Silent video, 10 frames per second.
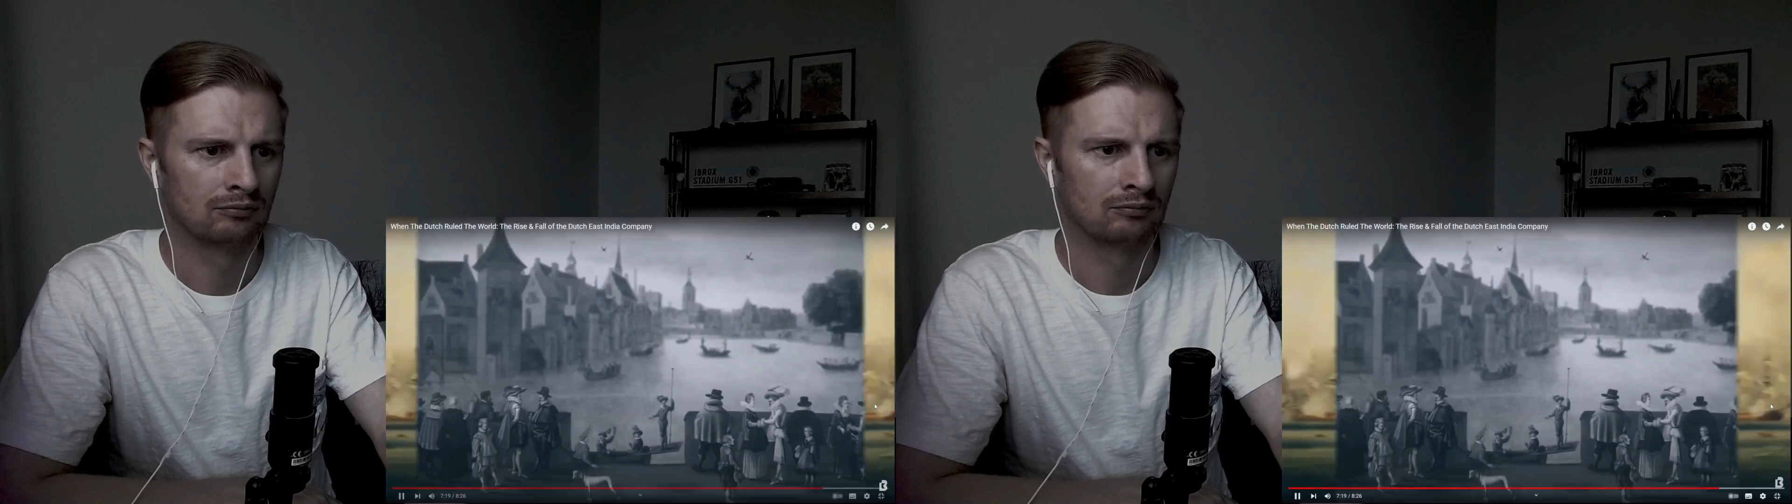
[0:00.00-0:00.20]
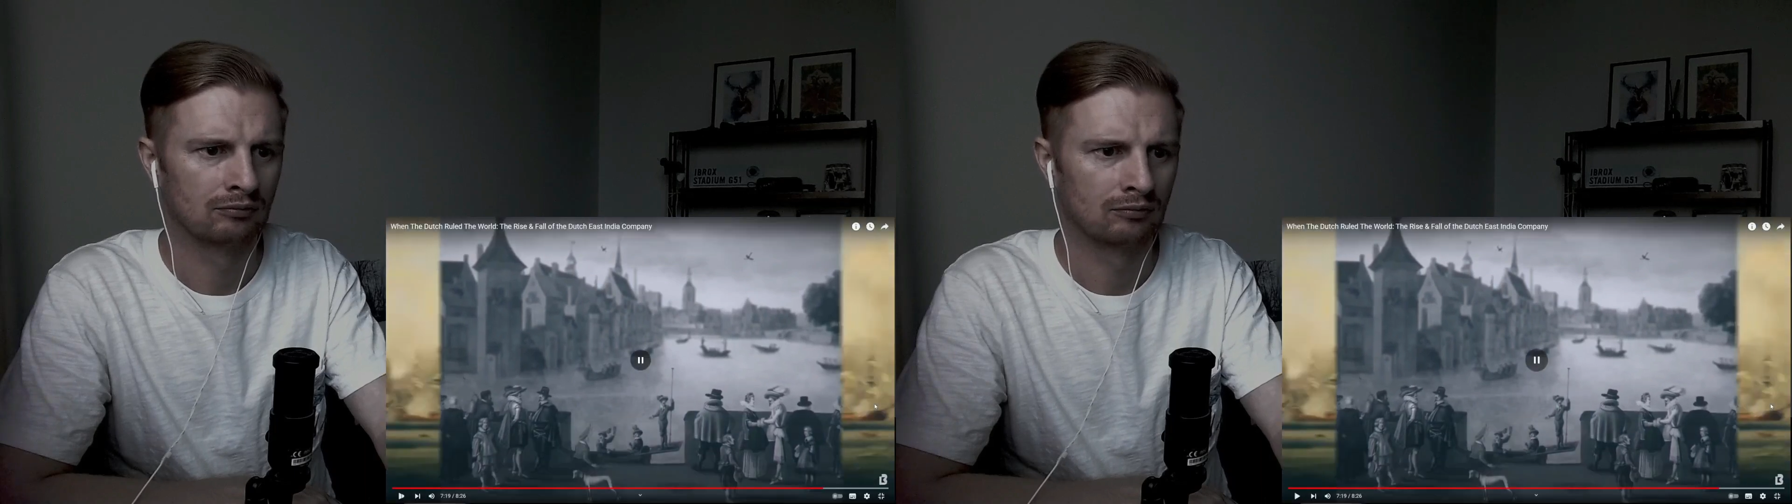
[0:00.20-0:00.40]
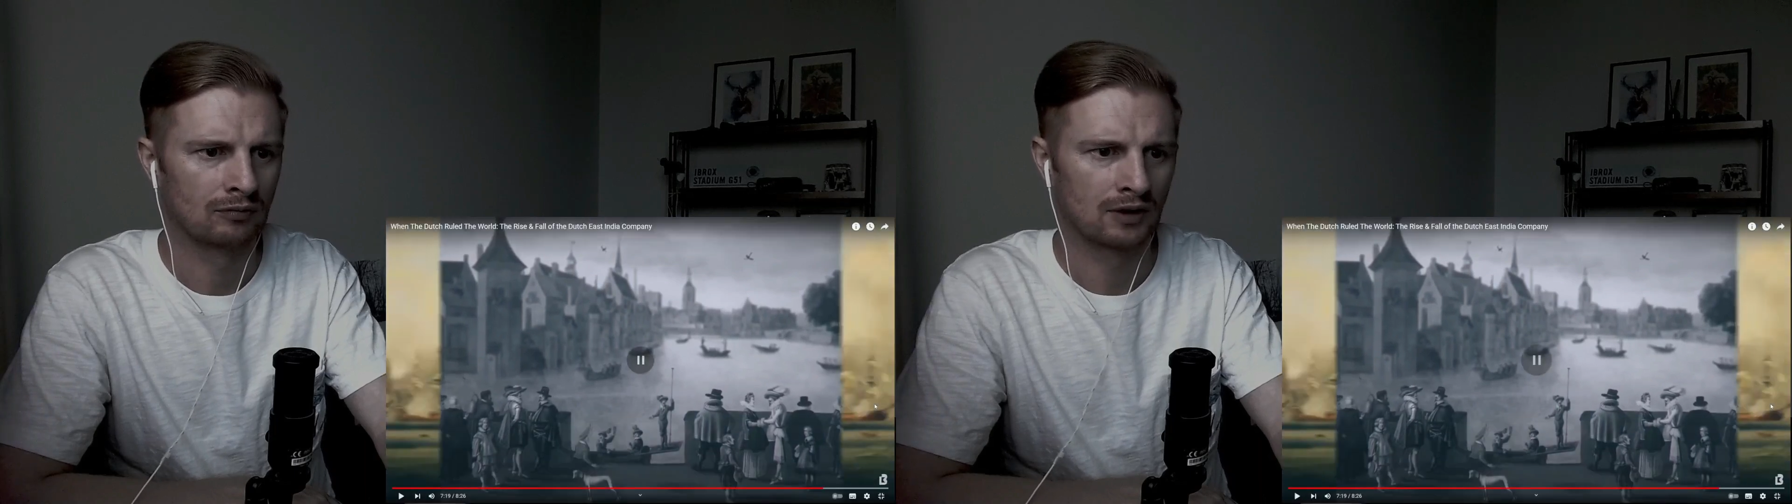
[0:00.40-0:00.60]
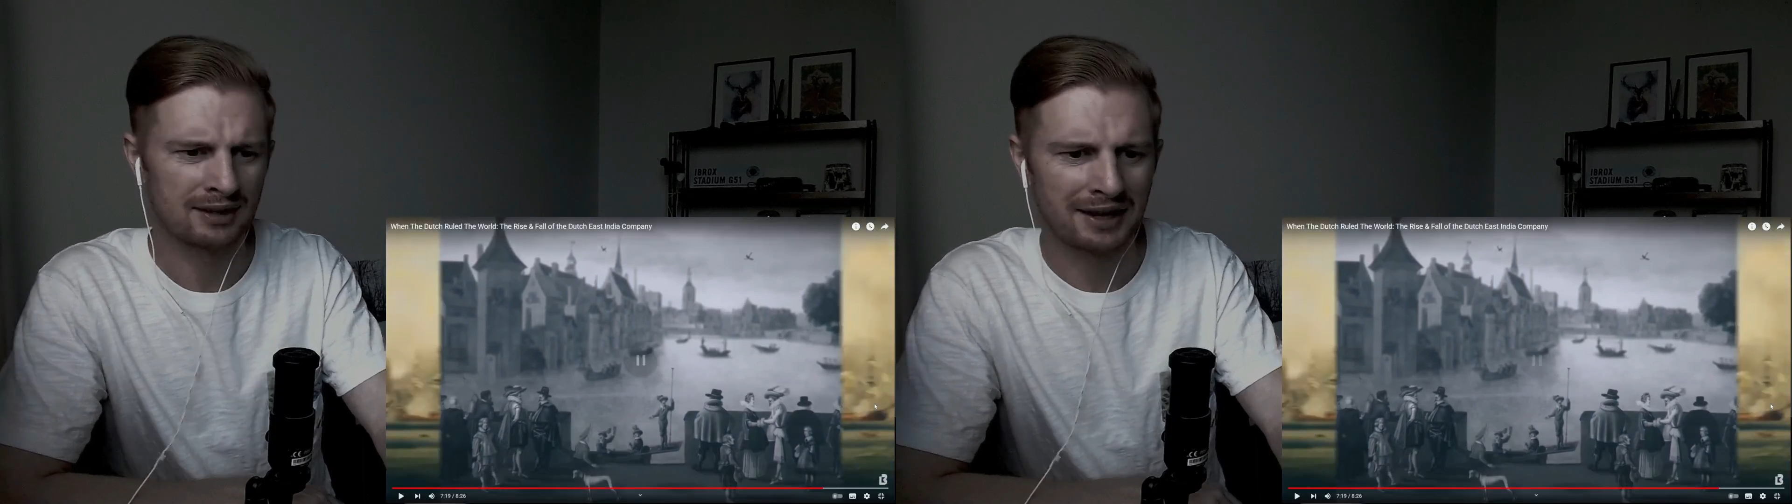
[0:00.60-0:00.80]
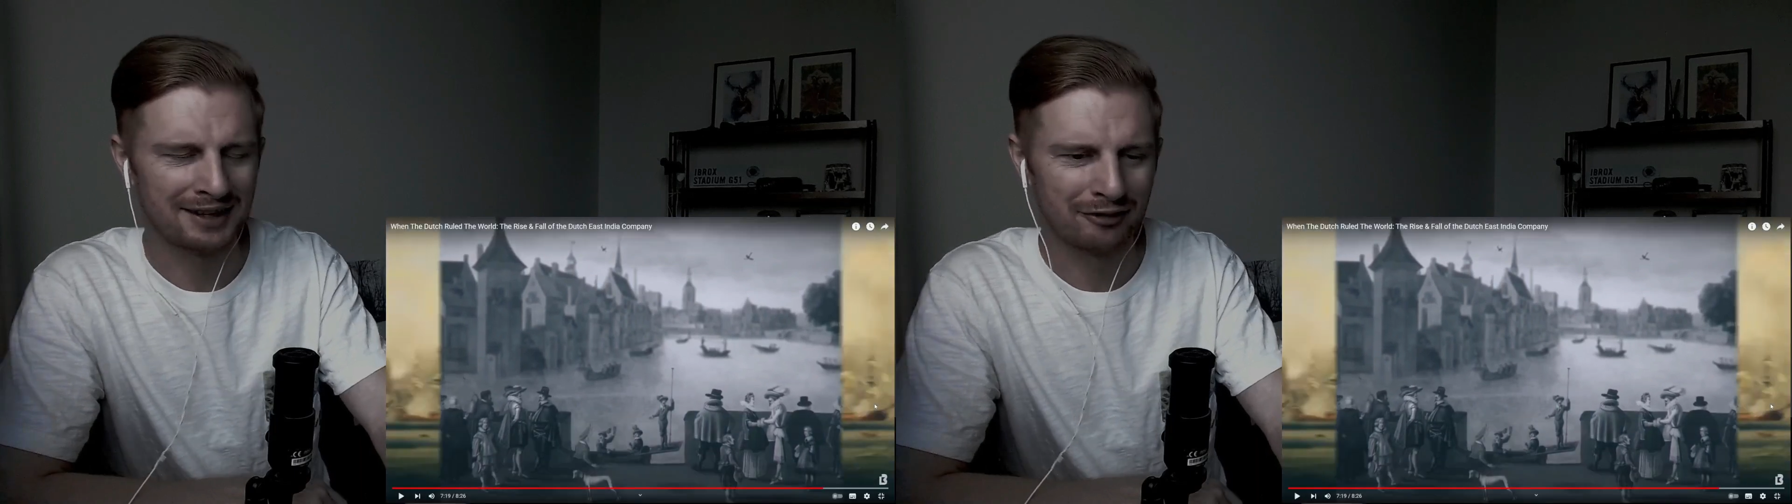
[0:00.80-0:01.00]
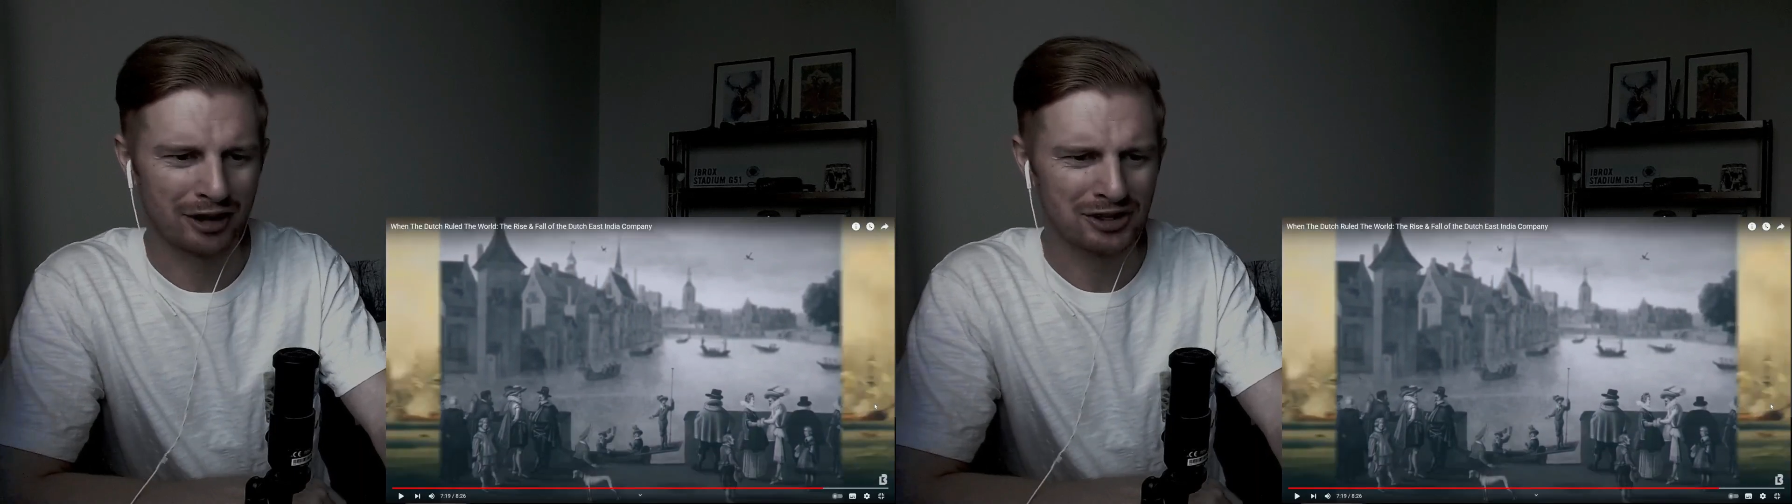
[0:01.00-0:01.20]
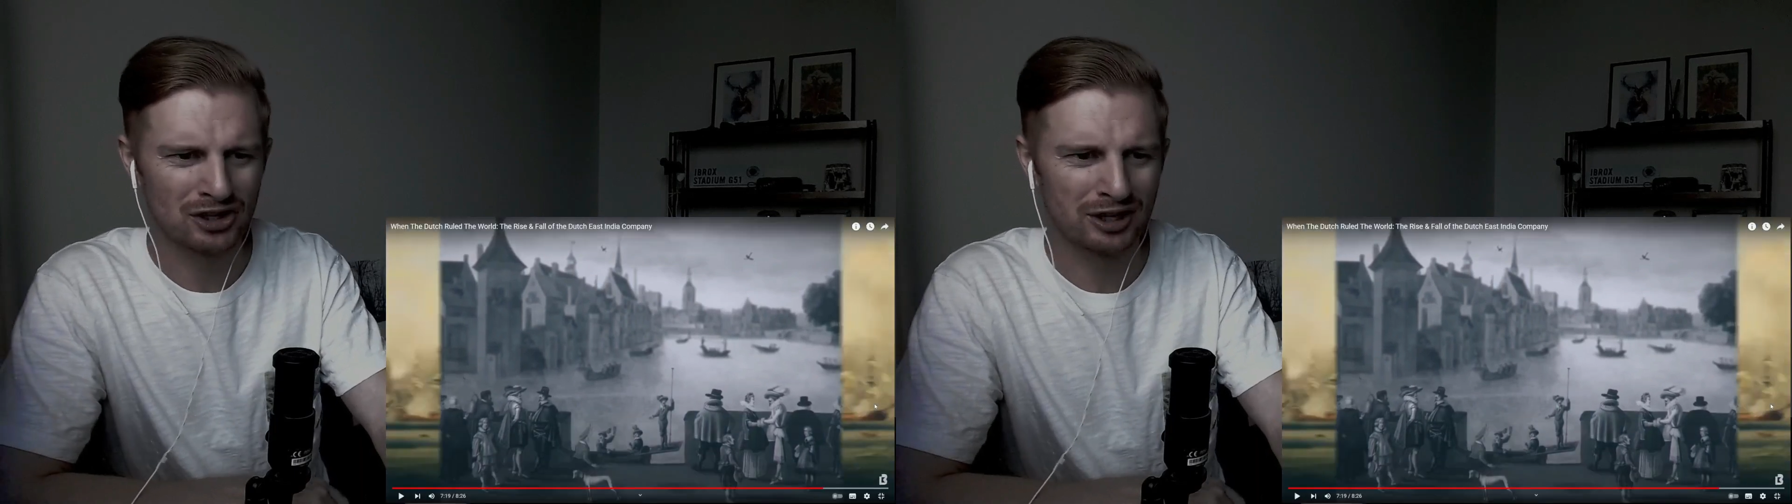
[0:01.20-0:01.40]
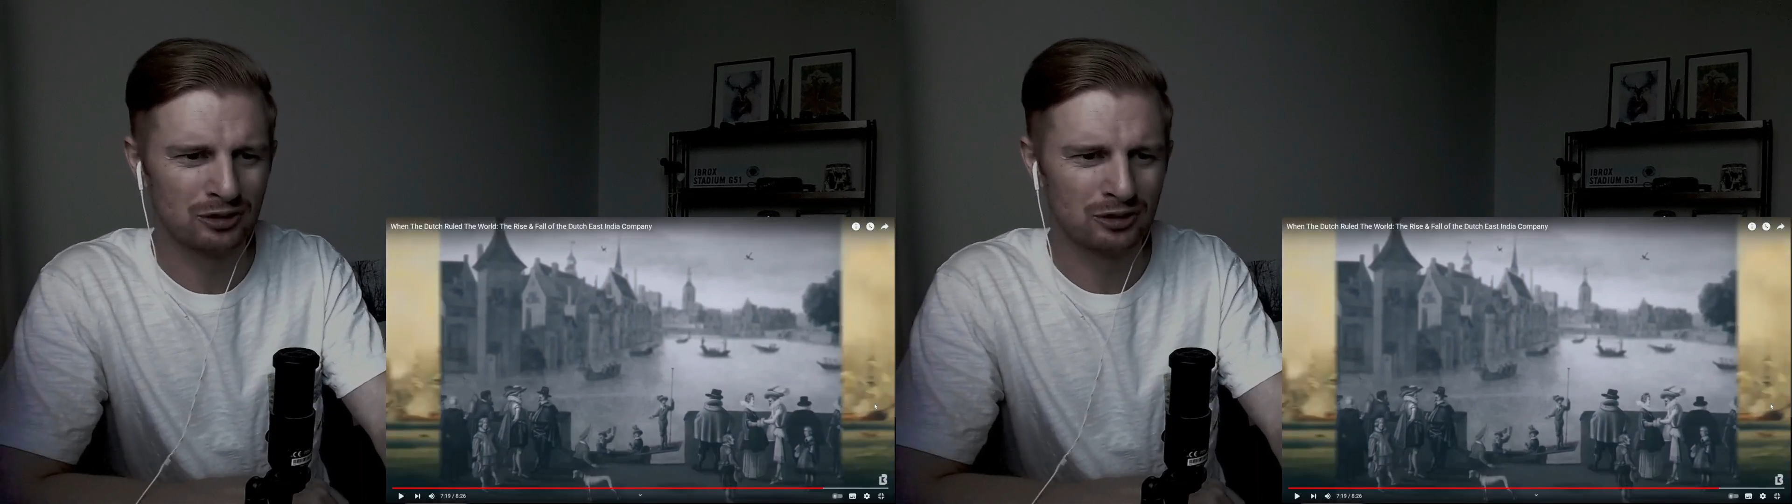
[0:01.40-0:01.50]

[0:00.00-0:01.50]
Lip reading: Yeah, like I never actually